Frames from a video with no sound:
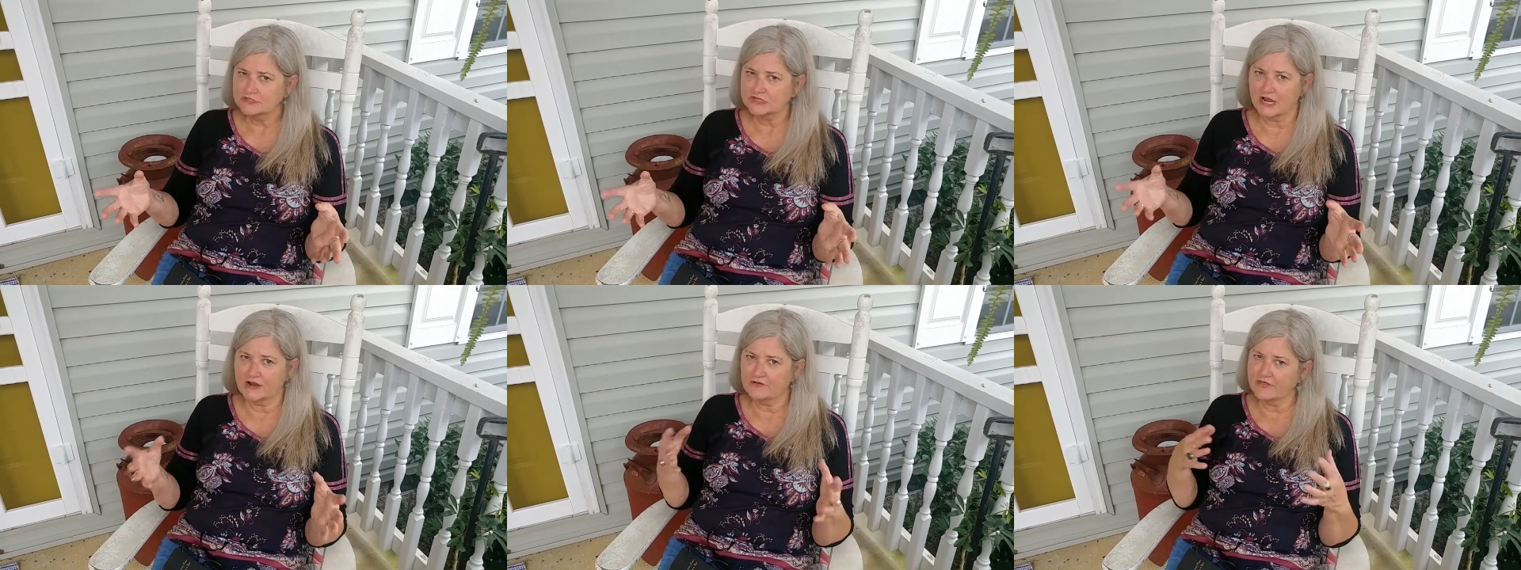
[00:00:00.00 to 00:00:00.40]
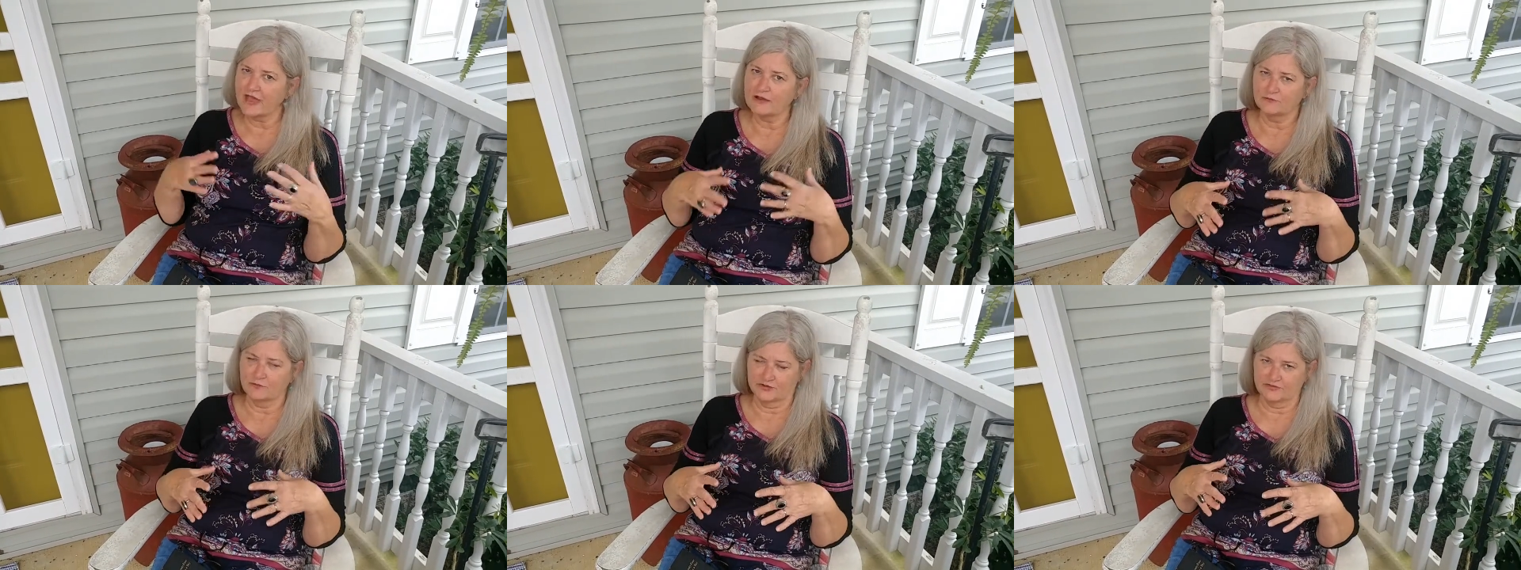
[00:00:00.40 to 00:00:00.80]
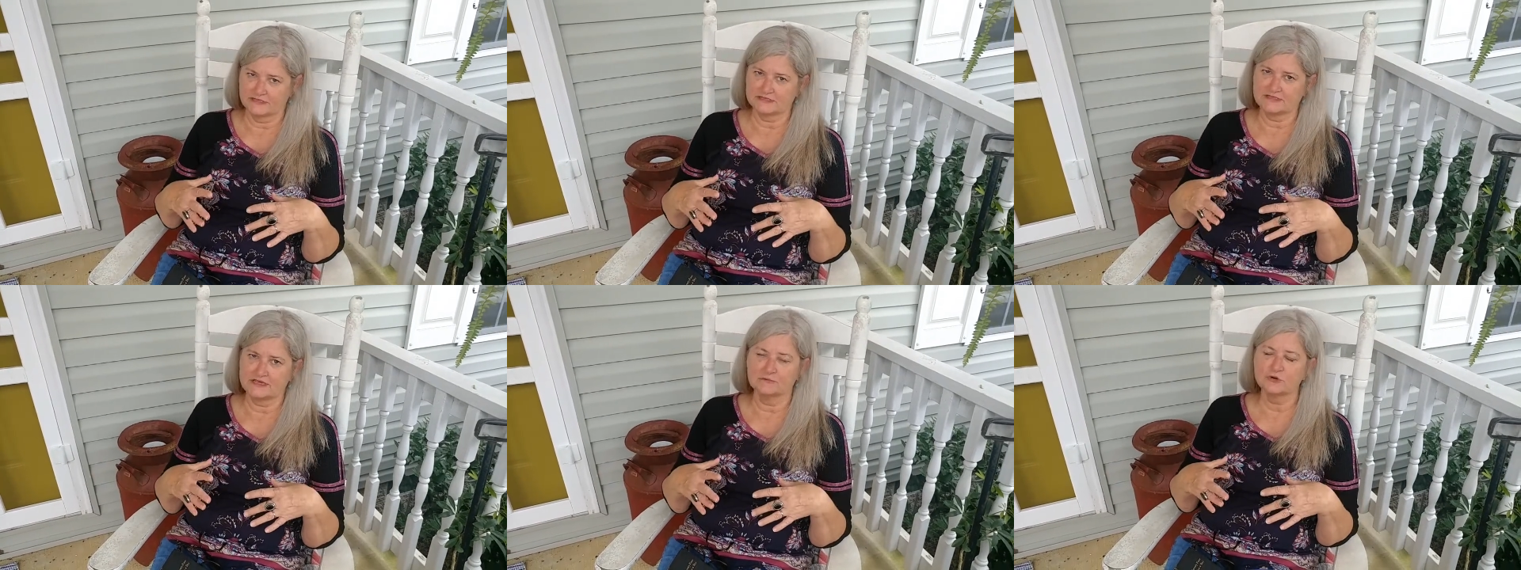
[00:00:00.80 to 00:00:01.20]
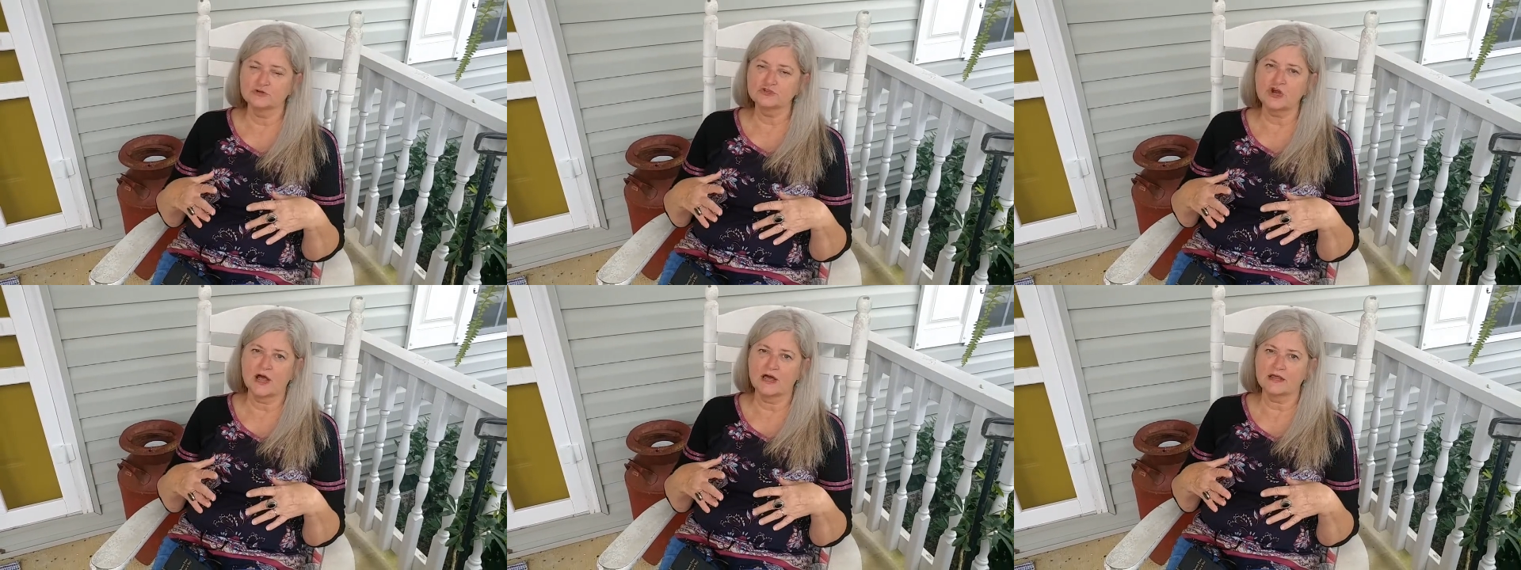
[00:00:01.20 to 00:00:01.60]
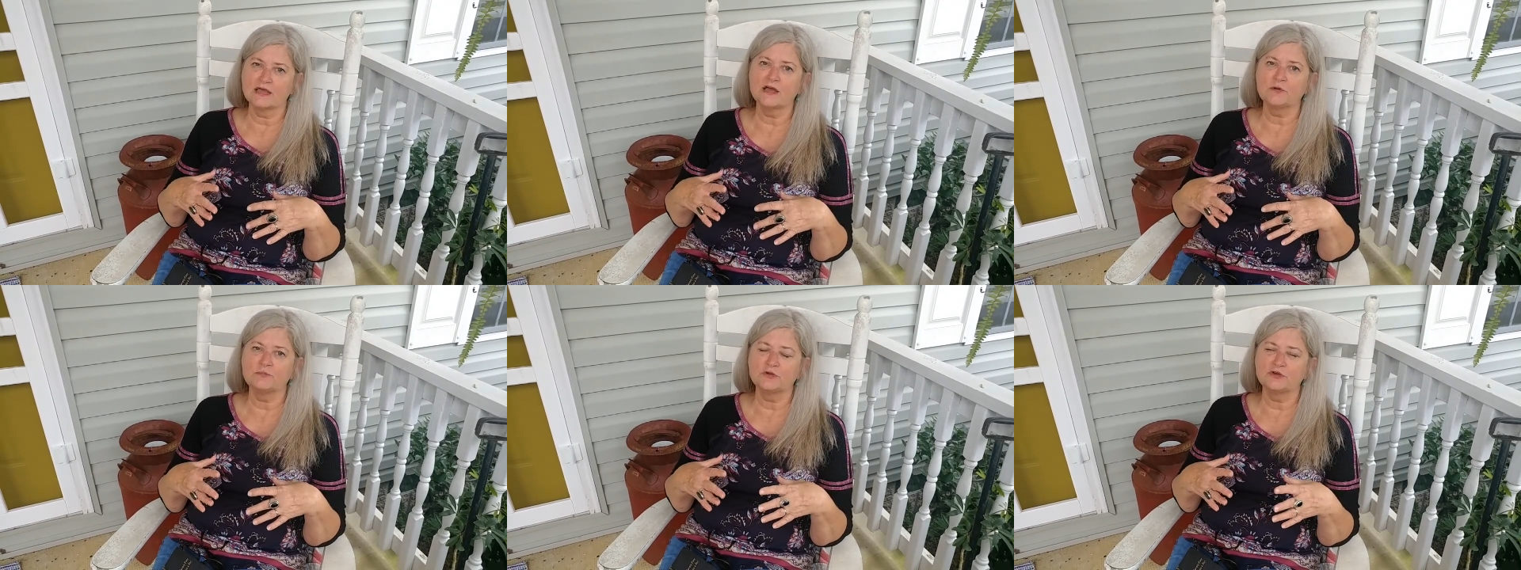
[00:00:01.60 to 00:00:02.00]
share that with us, and we'll try to
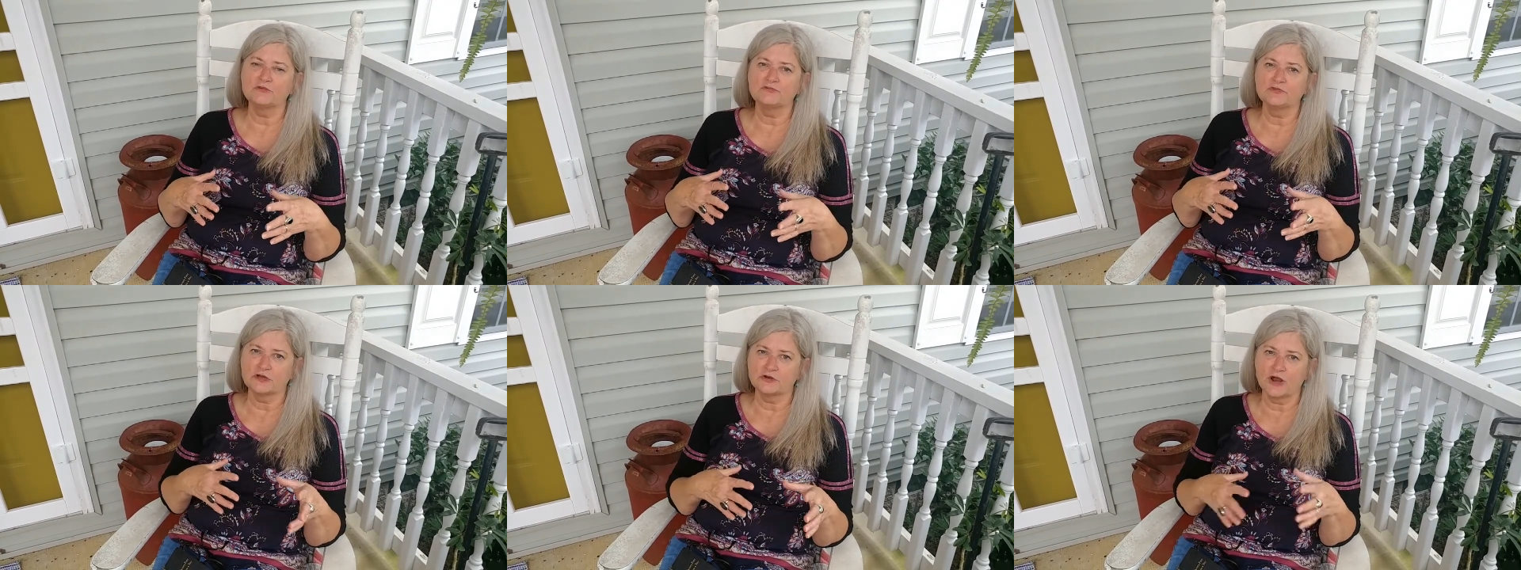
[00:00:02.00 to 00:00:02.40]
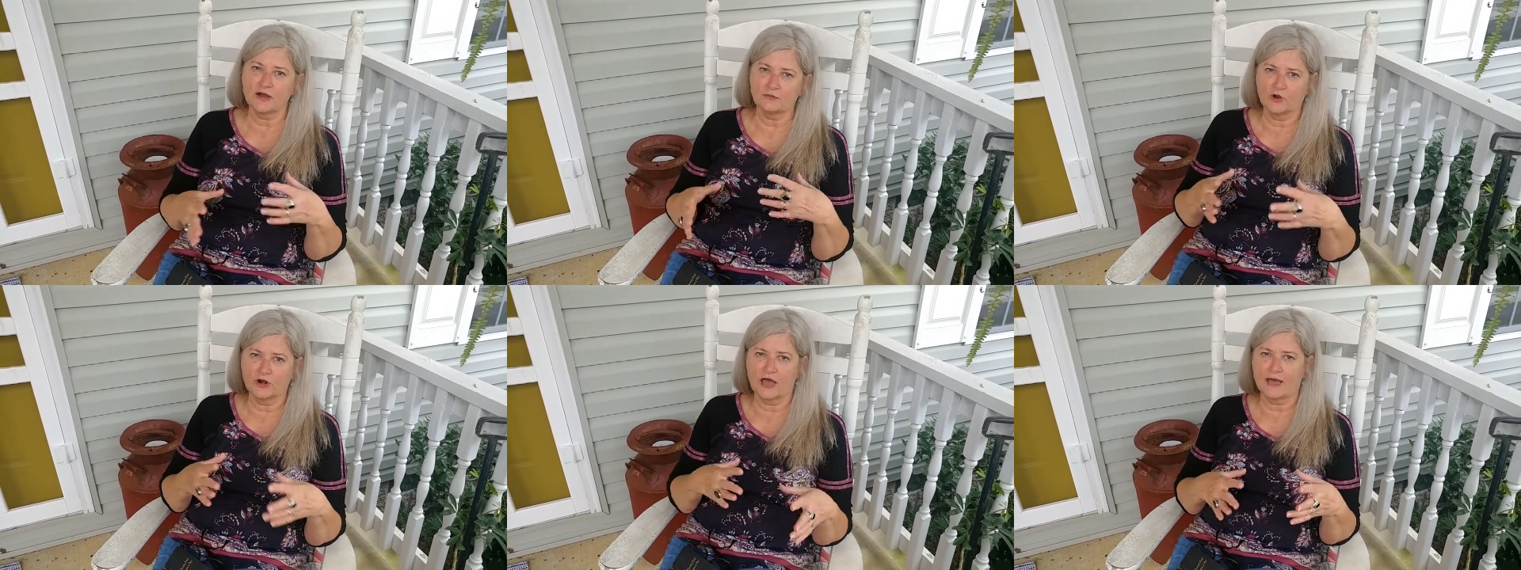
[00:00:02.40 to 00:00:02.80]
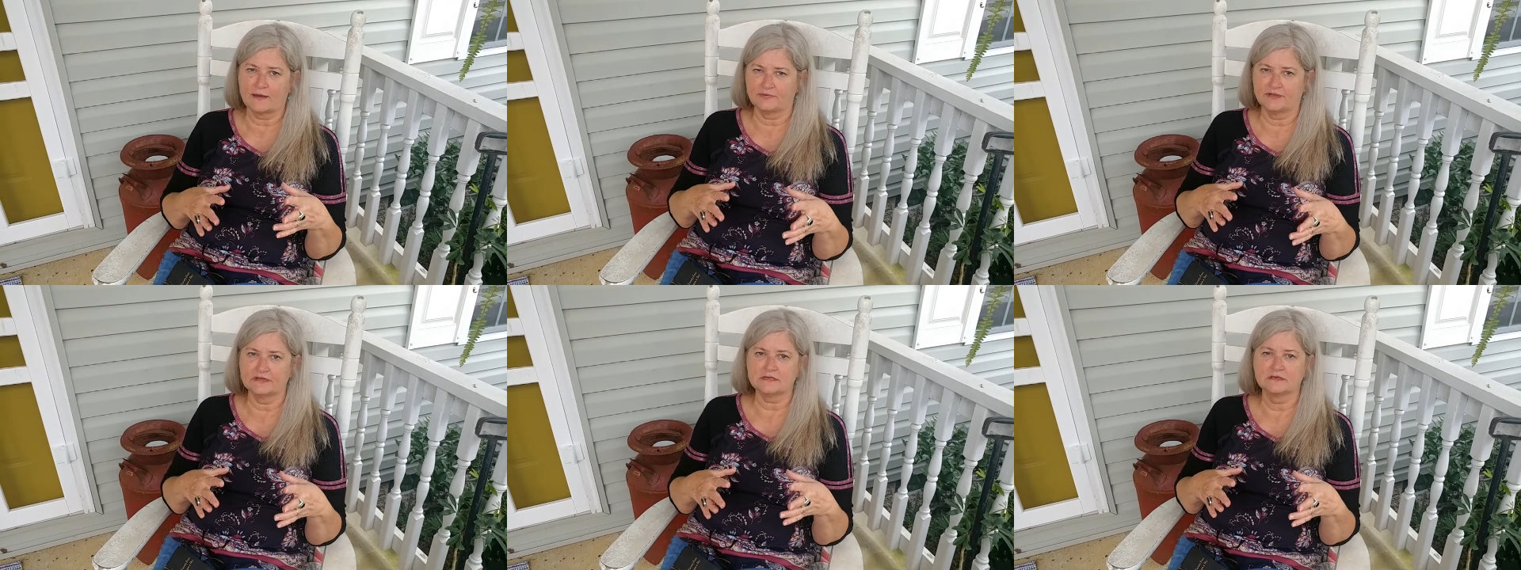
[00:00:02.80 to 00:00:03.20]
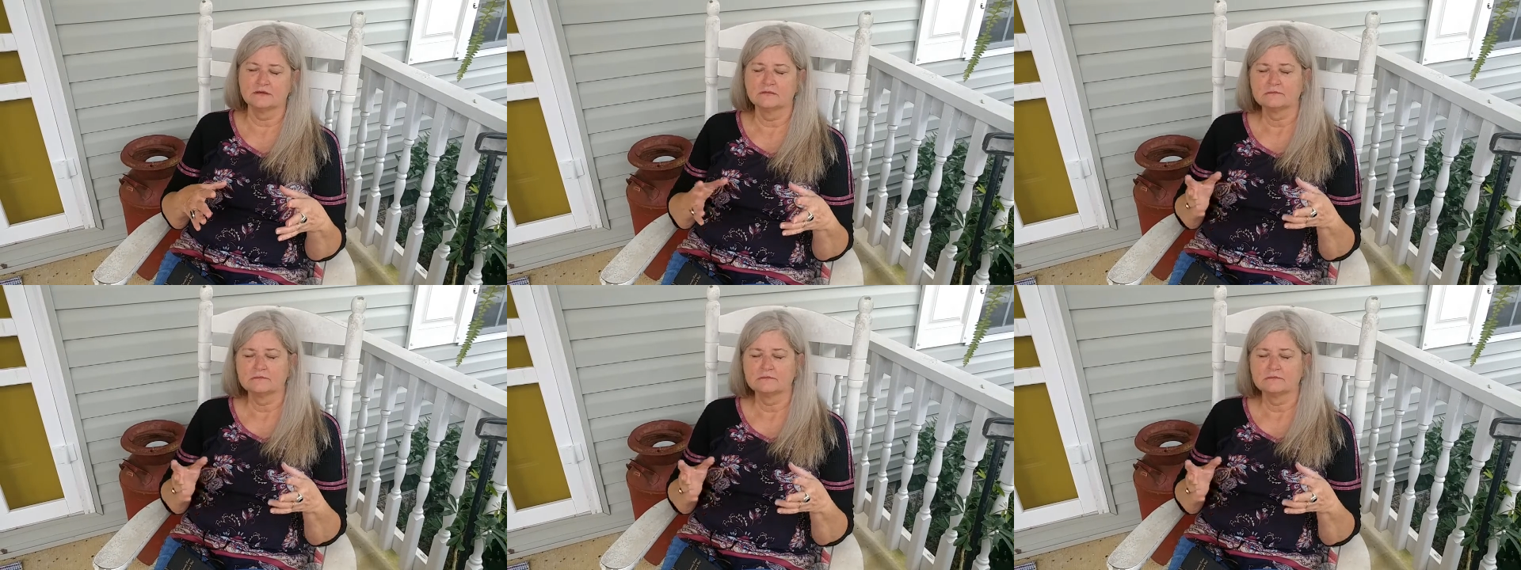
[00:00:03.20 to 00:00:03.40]
help you figure out what happened.